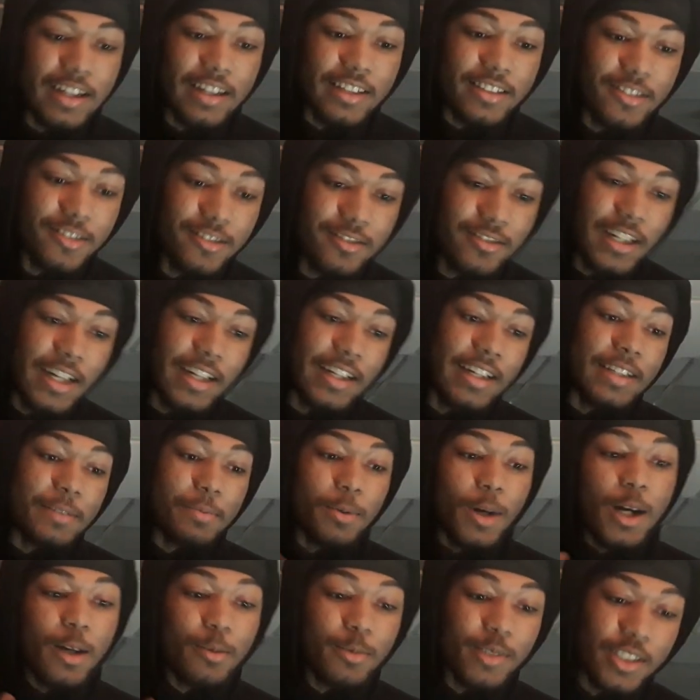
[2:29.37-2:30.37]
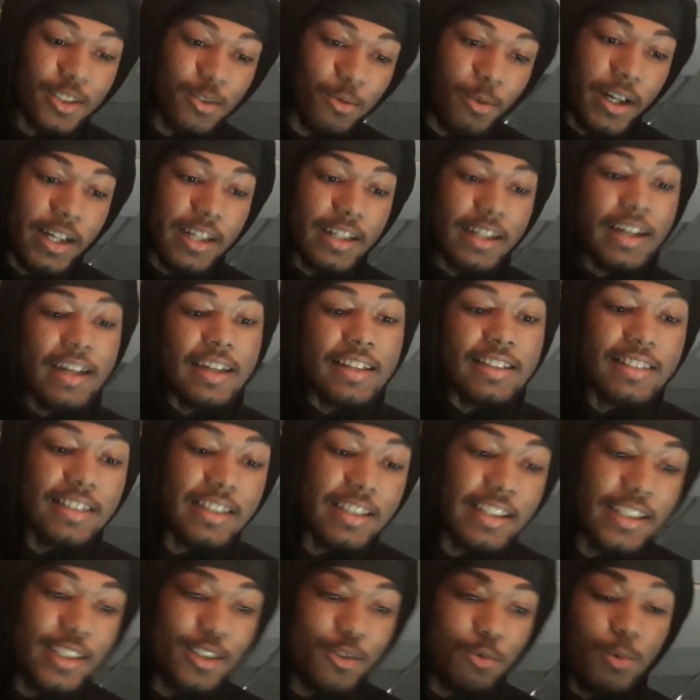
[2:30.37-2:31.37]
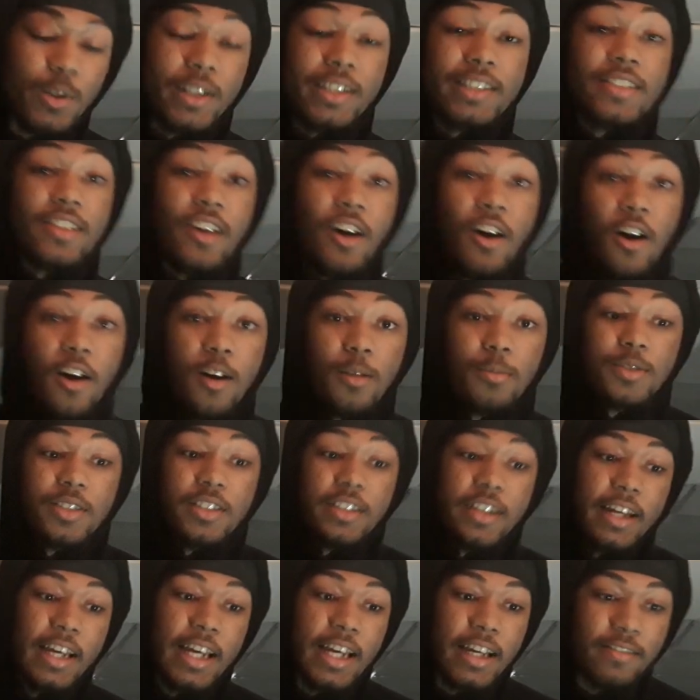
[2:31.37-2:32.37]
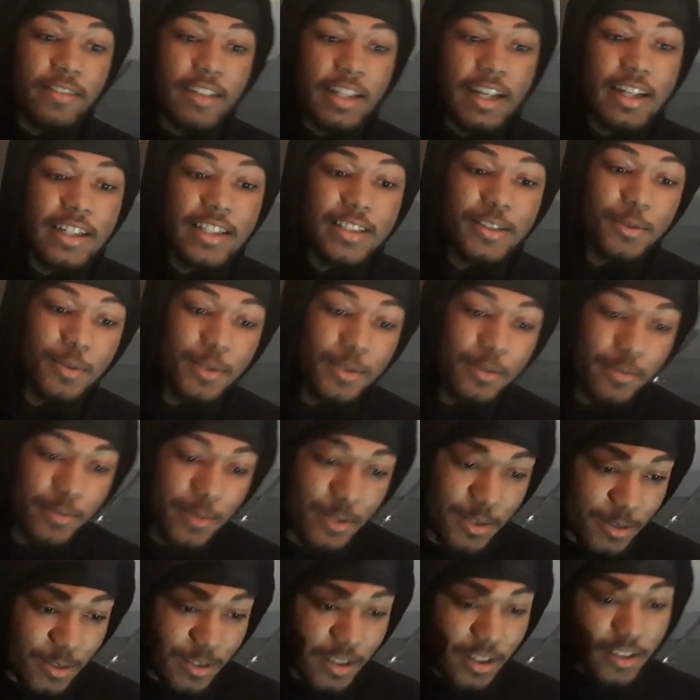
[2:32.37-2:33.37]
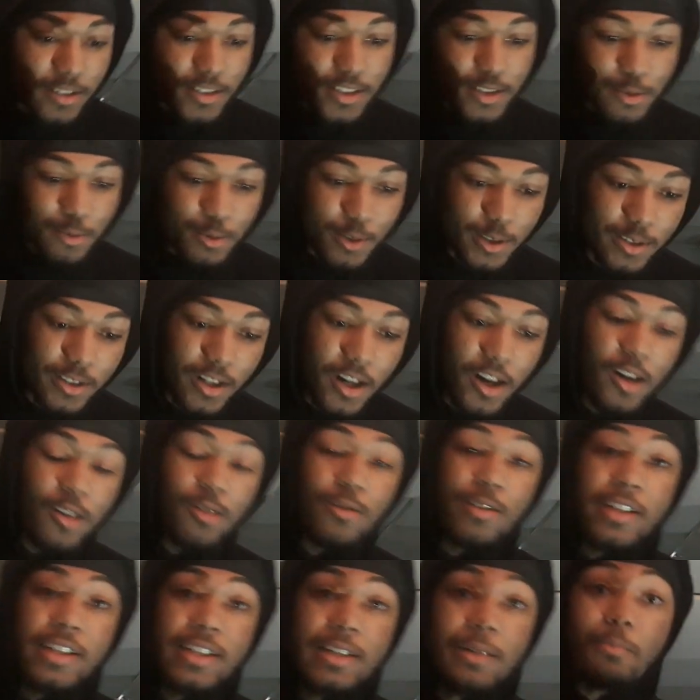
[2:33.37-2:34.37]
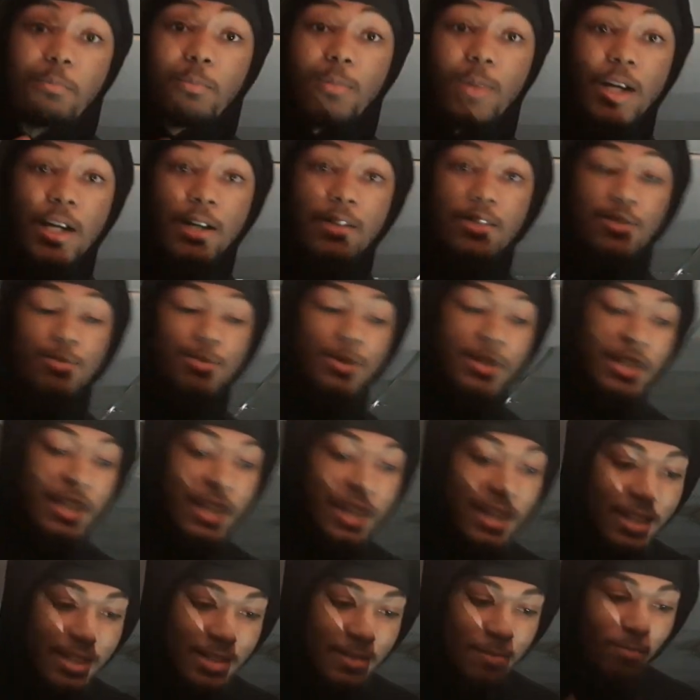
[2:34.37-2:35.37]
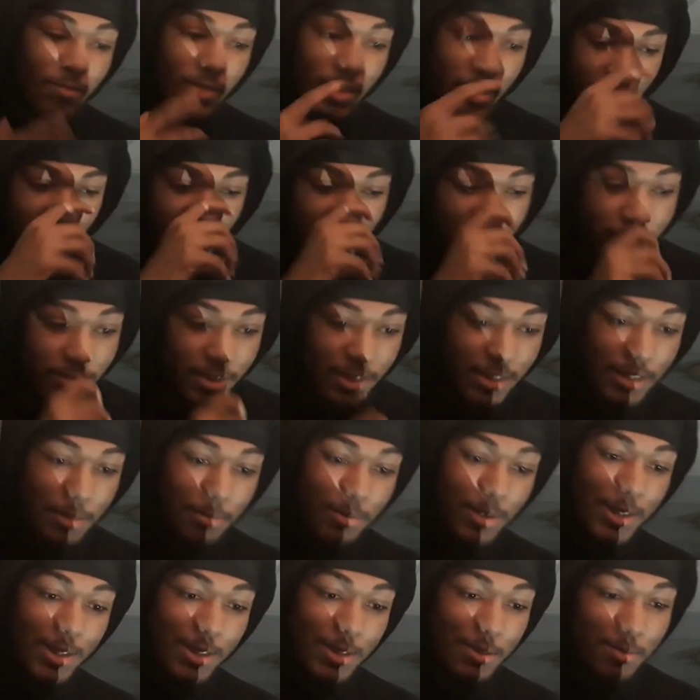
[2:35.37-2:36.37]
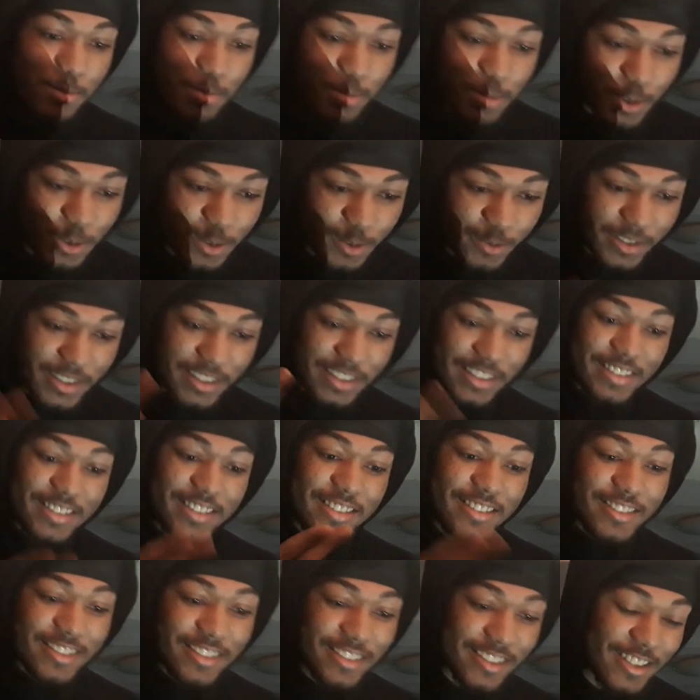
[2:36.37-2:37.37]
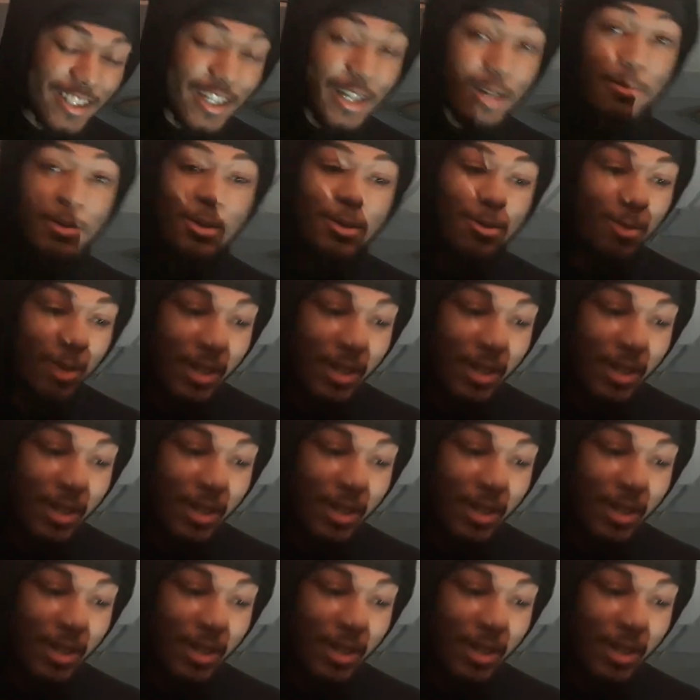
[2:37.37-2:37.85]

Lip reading: You got palms are sweaty, knees weak, arms are heavy. It's only as long as we're already. Mom's spaghetti, nervous, but you promise you numb and